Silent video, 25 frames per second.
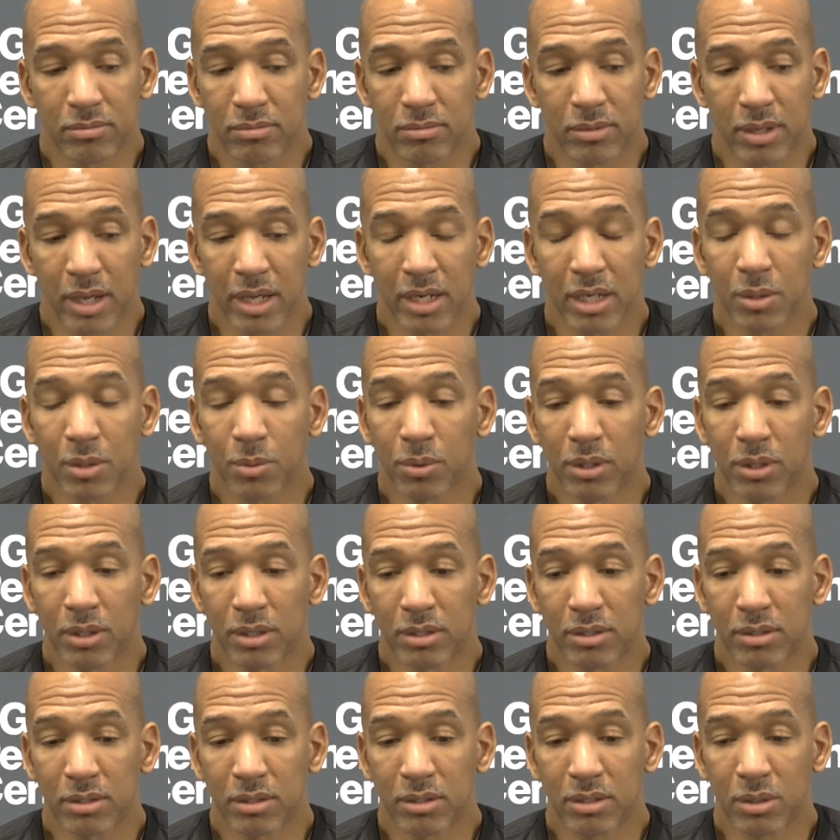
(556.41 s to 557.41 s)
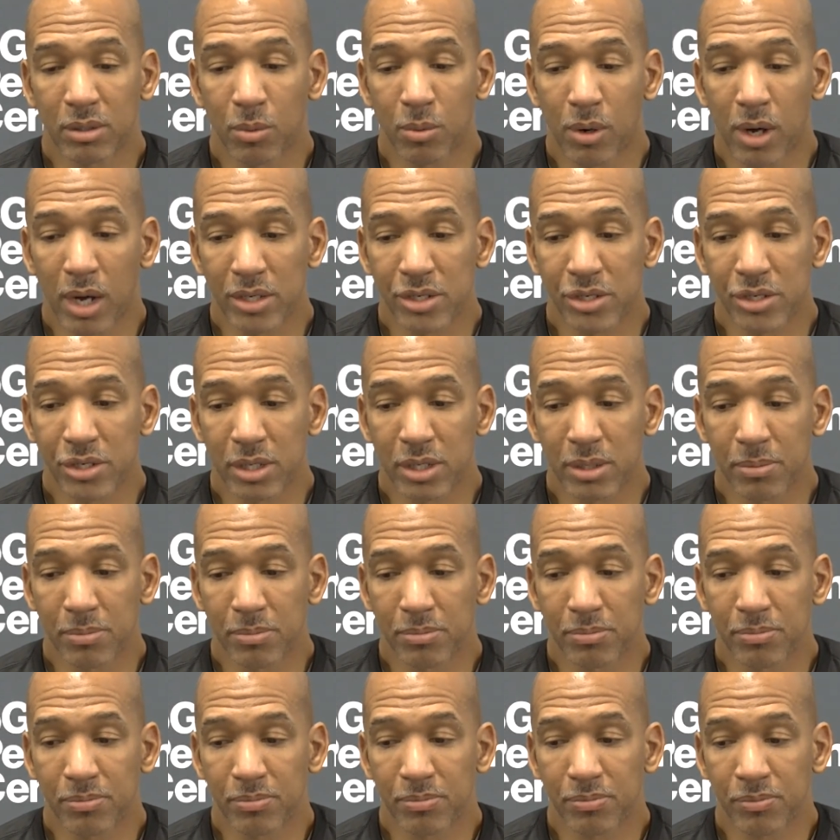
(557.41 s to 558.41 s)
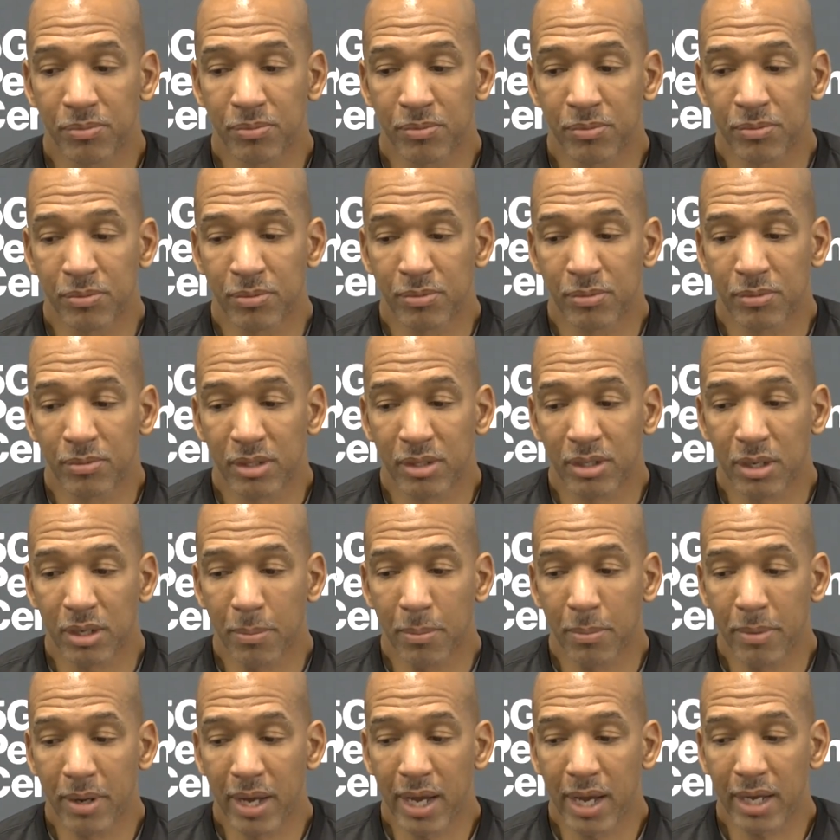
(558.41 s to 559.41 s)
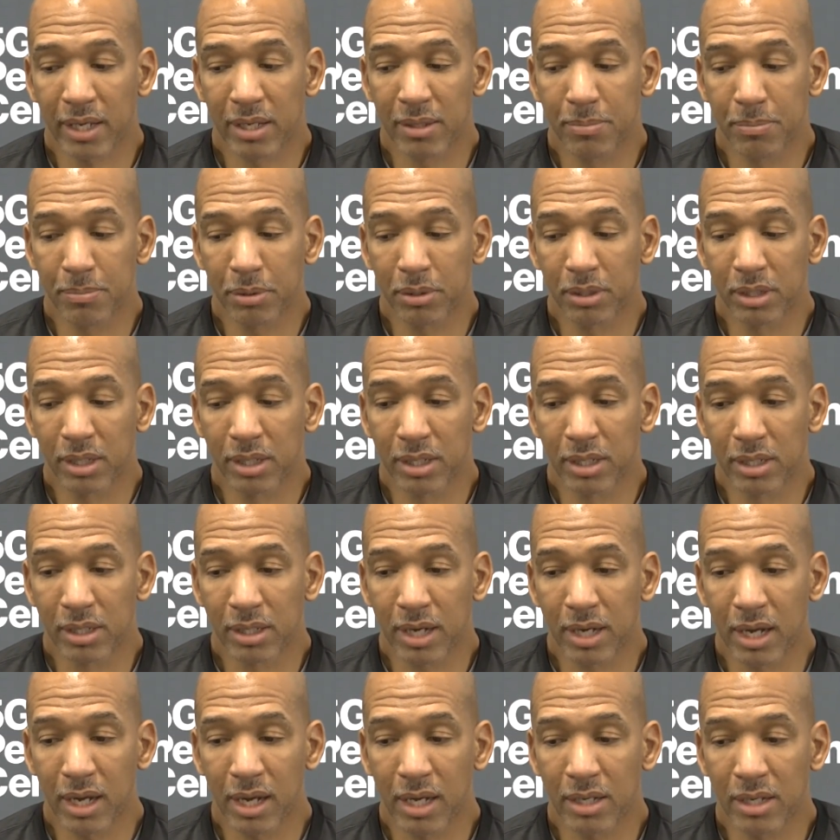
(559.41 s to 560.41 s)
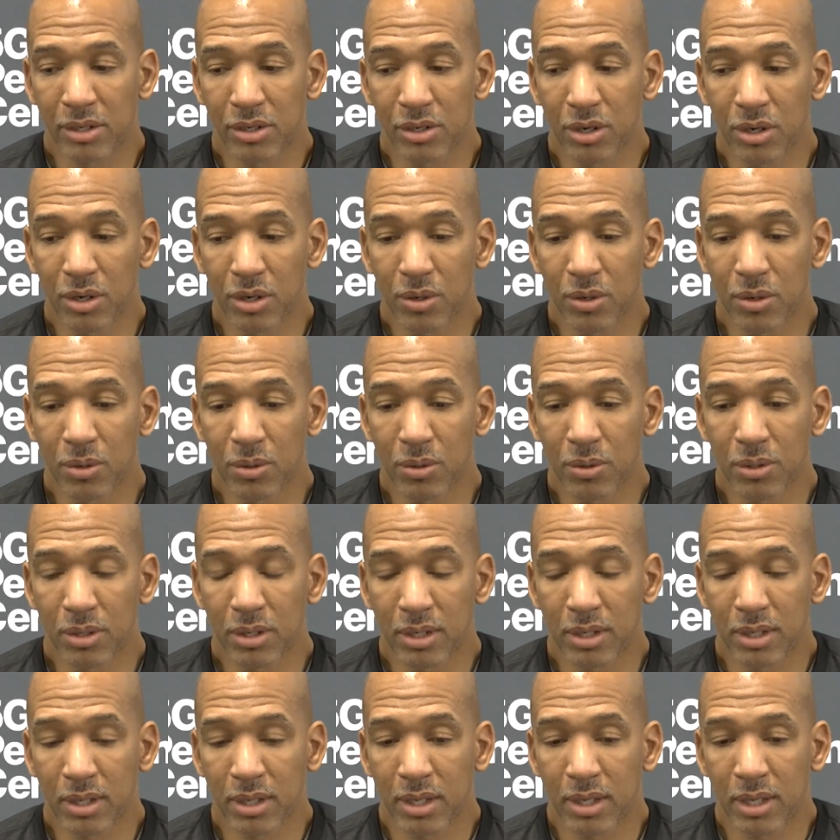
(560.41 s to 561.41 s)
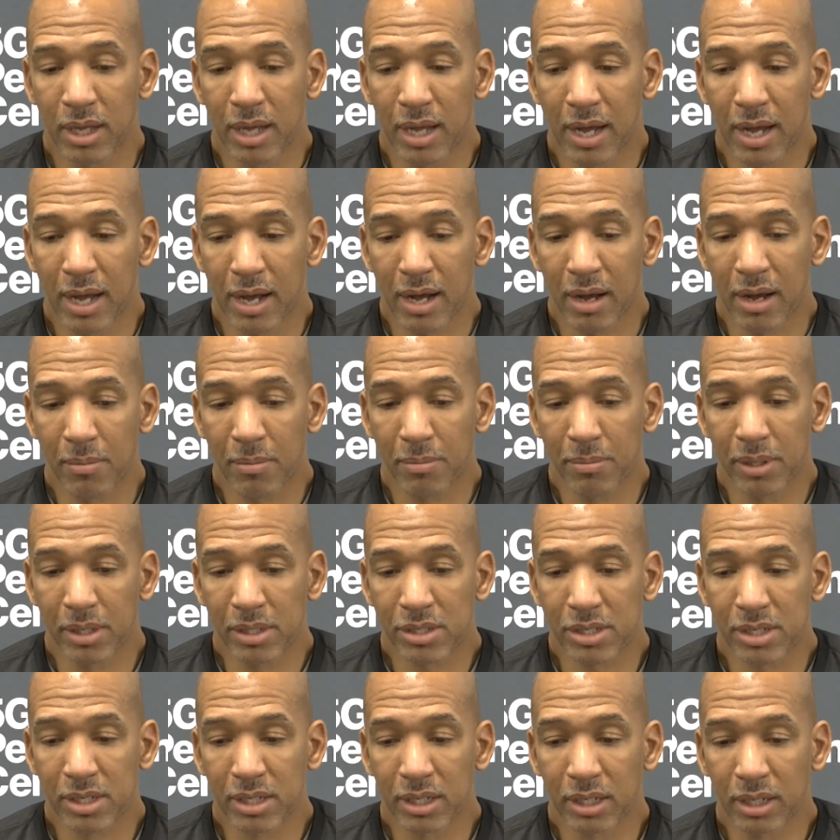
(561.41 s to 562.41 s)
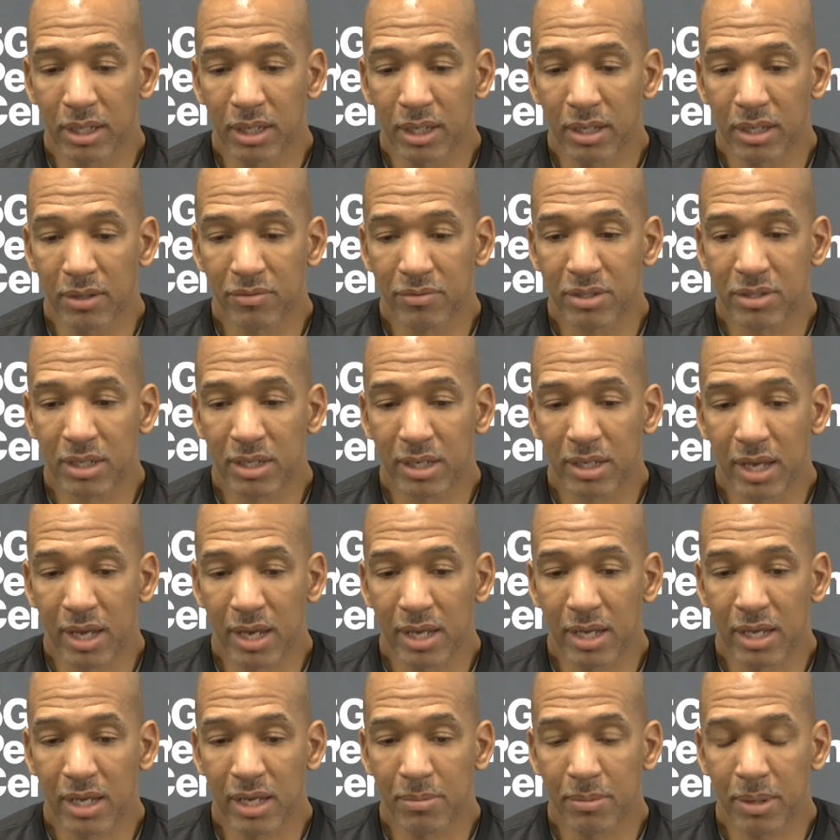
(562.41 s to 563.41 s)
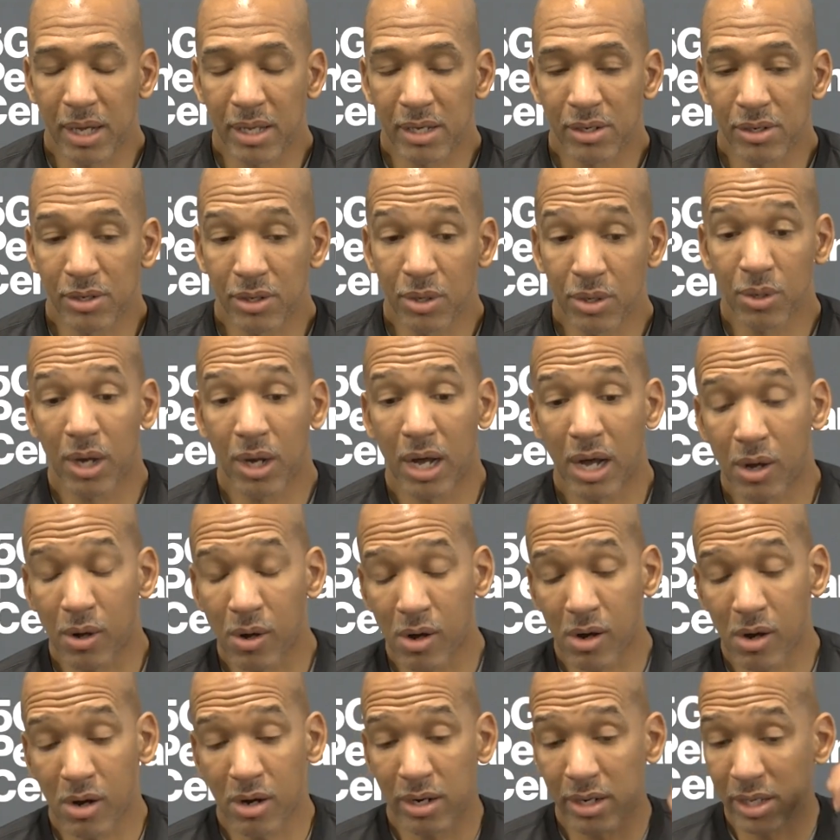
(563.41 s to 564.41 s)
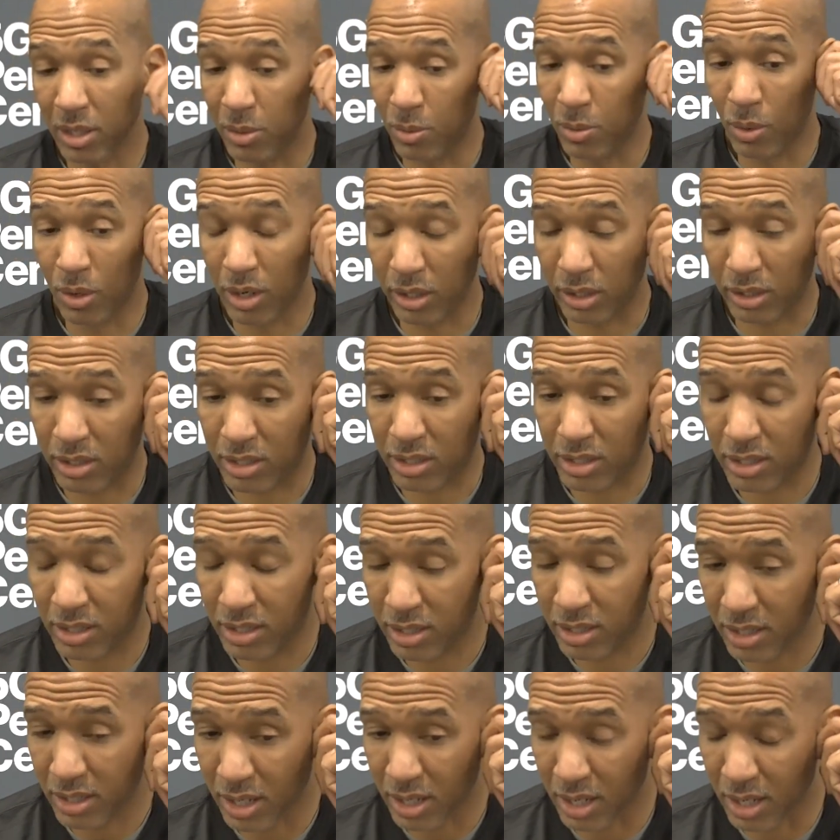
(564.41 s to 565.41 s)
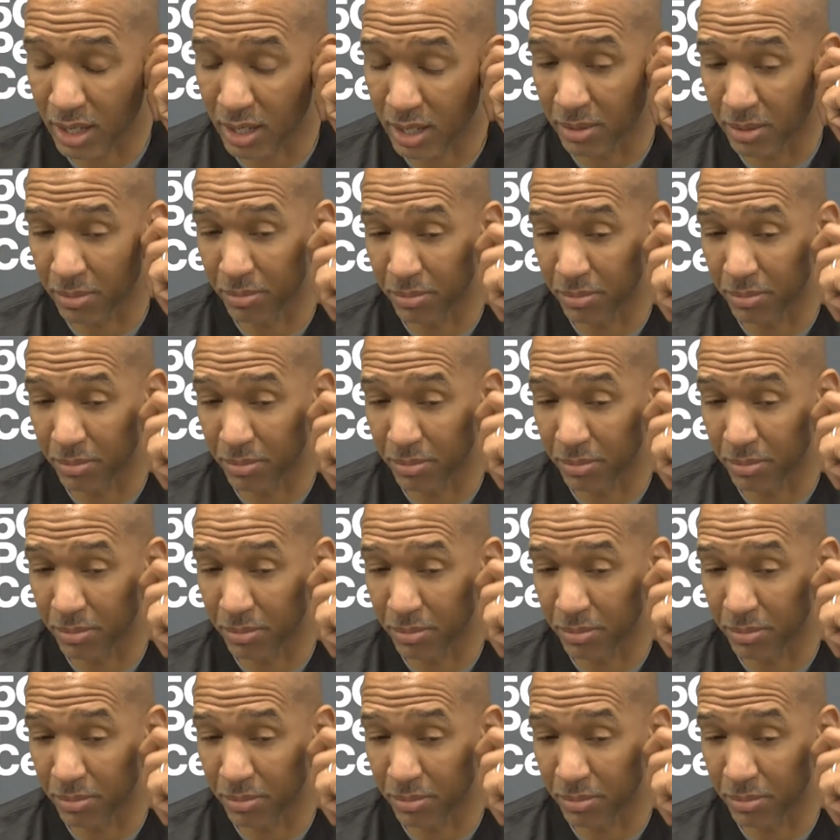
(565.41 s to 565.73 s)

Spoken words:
anyone to watch him come back and play. I know how much he loves the game. I know how hard he works. You